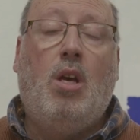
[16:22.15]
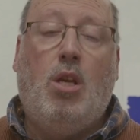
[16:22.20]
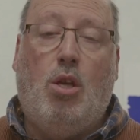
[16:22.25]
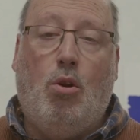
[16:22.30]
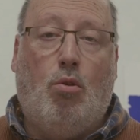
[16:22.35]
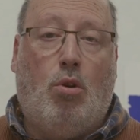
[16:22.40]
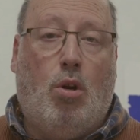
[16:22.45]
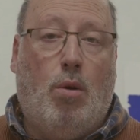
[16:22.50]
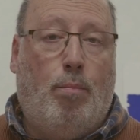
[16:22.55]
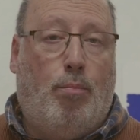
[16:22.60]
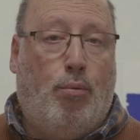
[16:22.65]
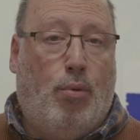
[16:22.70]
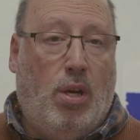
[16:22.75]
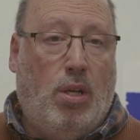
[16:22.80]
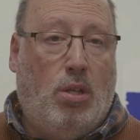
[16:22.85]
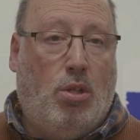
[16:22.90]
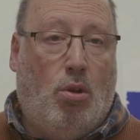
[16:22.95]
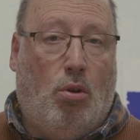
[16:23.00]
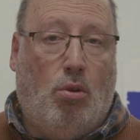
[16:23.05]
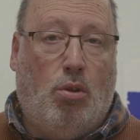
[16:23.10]
you can
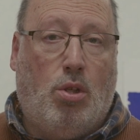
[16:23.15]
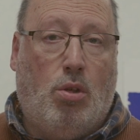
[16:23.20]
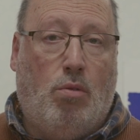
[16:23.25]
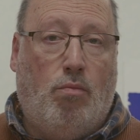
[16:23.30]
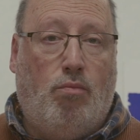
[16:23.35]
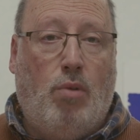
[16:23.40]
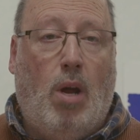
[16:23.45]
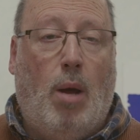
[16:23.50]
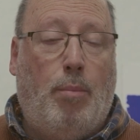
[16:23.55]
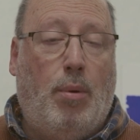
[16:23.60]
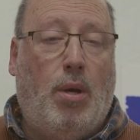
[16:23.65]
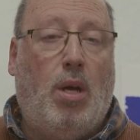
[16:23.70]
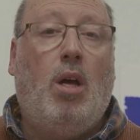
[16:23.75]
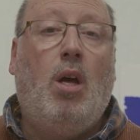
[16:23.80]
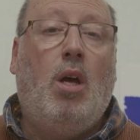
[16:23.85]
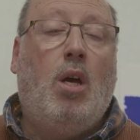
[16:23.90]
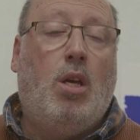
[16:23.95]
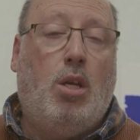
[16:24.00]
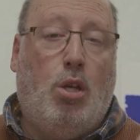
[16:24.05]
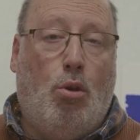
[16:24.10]
print onto rubber,
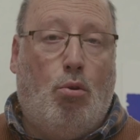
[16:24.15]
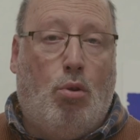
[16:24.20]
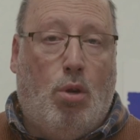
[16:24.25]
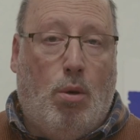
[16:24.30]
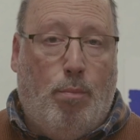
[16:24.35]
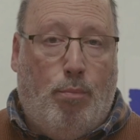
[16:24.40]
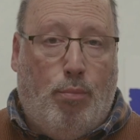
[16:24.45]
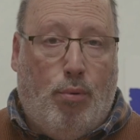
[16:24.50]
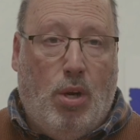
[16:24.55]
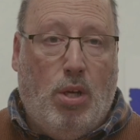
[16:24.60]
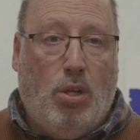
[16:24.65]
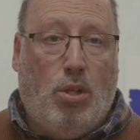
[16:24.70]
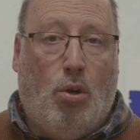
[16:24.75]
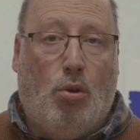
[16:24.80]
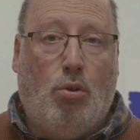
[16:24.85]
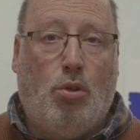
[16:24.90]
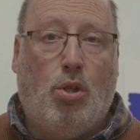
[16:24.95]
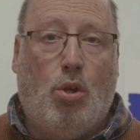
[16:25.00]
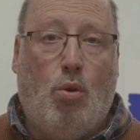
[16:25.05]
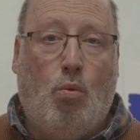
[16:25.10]
you can print
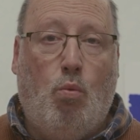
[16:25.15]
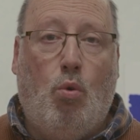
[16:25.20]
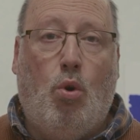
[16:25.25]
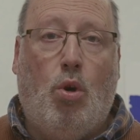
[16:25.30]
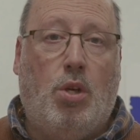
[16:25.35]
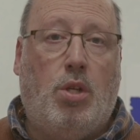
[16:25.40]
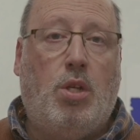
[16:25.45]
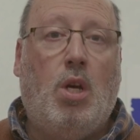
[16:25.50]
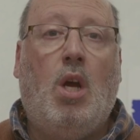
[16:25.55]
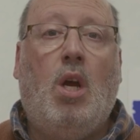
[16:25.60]
onto wood.